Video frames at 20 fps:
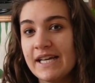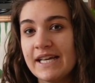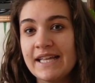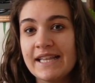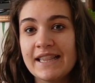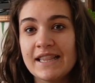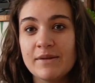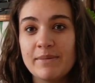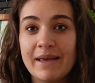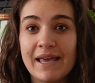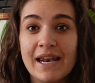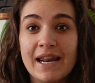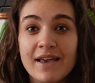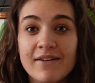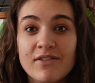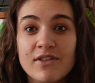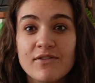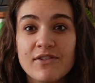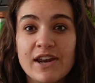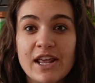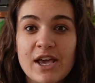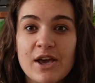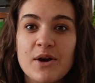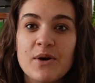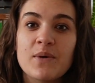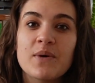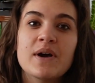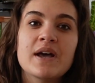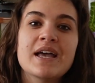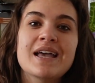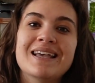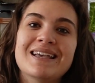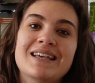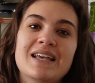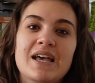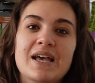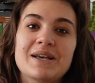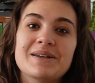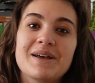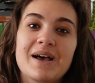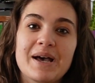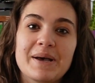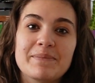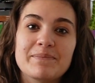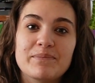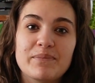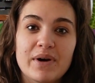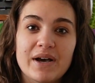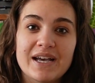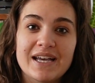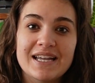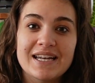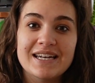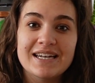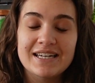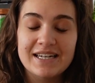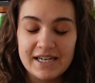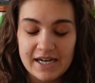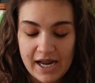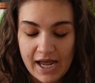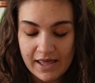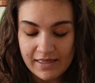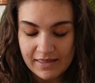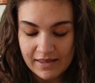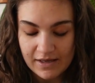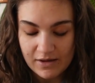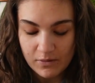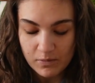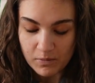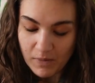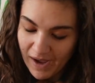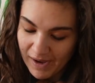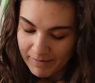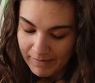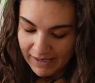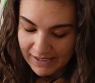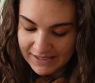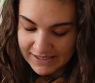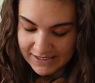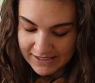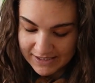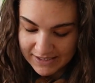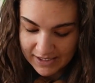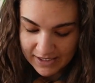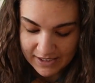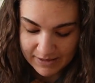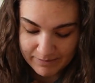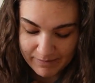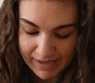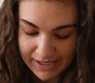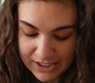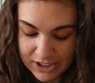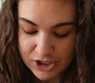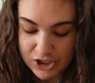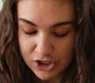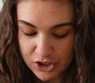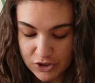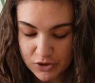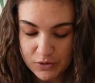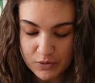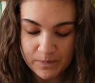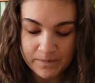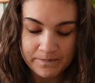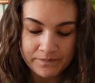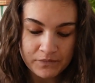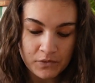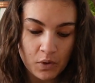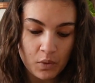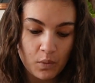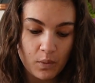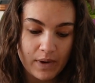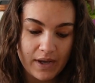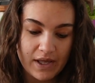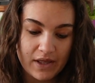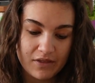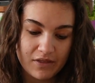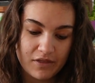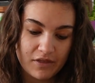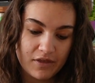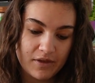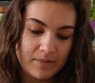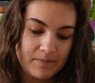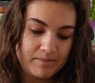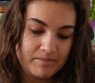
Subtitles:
in the beginning of the video, but I think I made do with